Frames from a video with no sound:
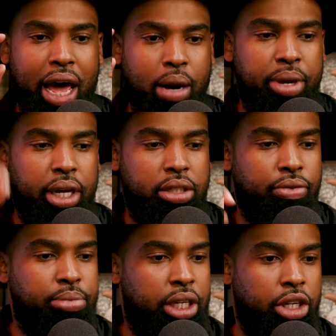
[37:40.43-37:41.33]
Adam Hicks
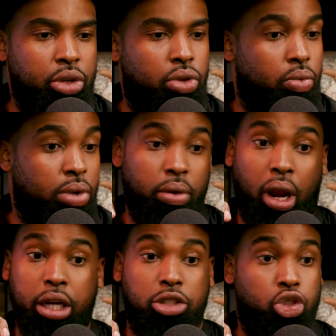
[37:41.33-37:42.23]
from Zeke Luther. We were
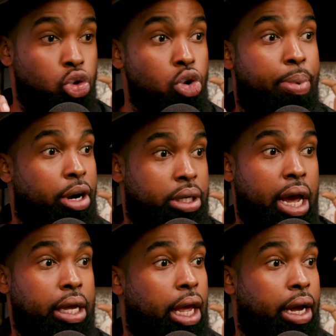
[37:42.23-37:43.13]
like super
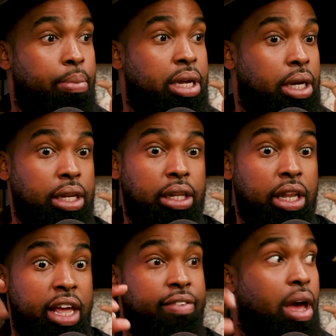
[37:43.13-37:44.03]
tight. Like, I mean, he
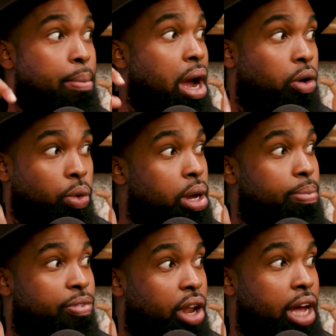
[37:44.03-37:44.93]
lived at my
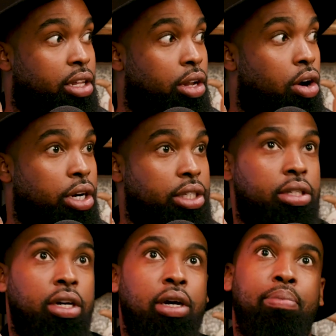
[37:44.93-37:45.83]
crib for like the
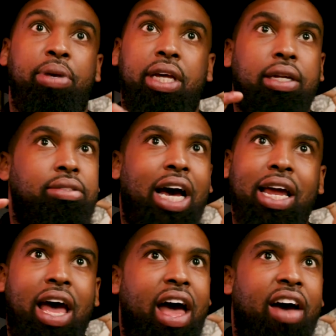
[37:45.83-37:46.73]
longest, but then
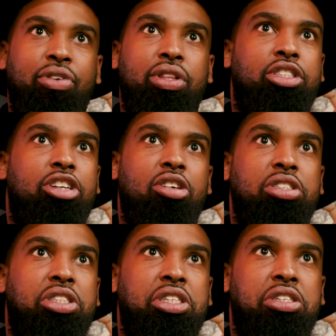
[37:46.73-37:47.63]
kind of after the show
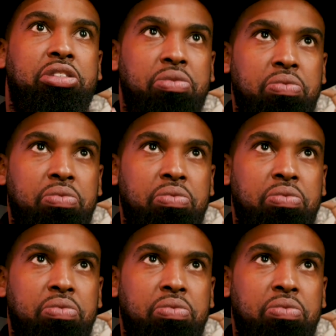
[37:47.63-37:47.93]
is just,